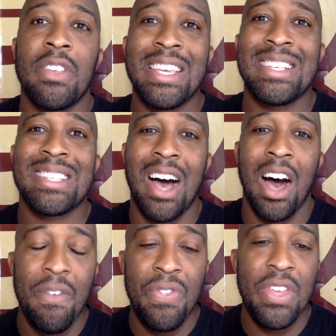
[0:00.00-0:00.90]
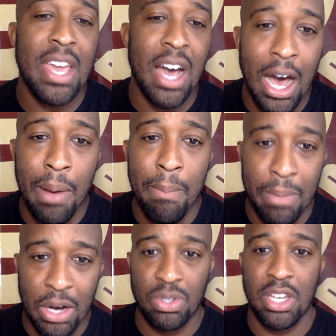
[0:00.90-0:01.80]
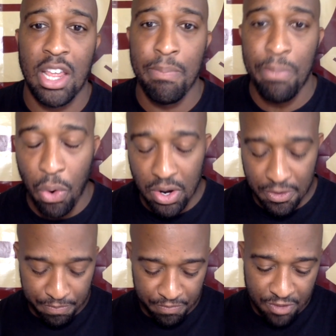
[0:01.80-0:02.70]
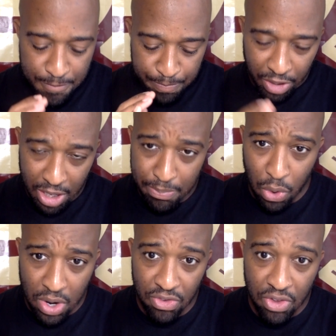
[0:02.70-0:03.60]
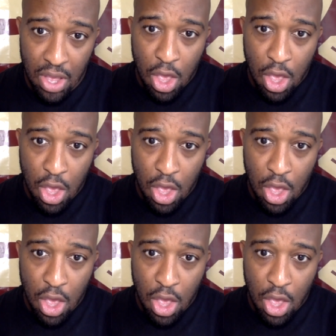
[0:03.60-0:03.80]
is of the utmost importance.